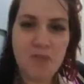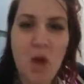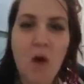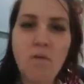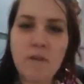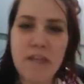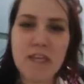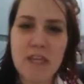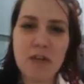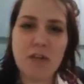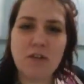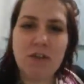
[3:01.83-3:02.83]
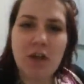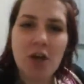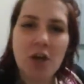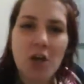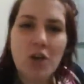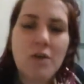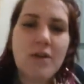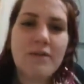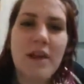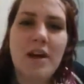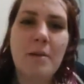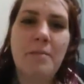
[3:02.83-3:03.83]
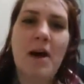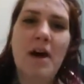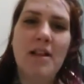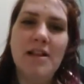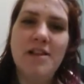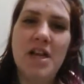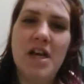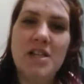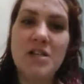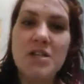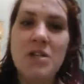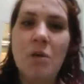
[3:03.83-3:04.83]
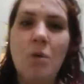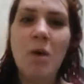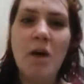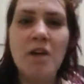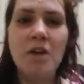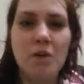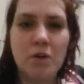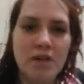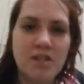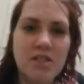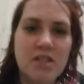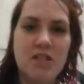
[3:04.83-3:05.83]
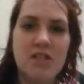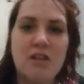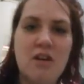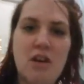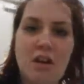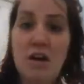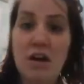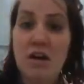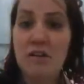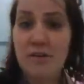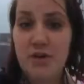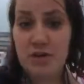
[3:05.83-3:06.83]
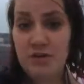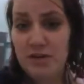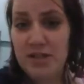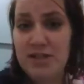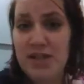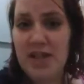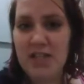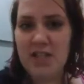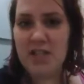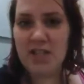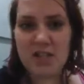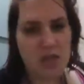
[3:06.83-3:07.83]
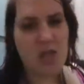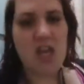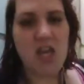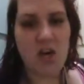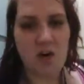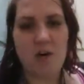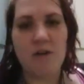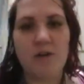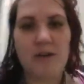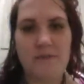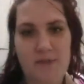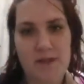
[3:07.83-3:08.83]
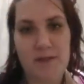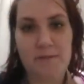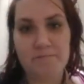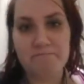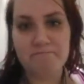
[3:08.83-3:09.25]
over the years, you have not apologized to one Christian over your criticizing and hurting of them.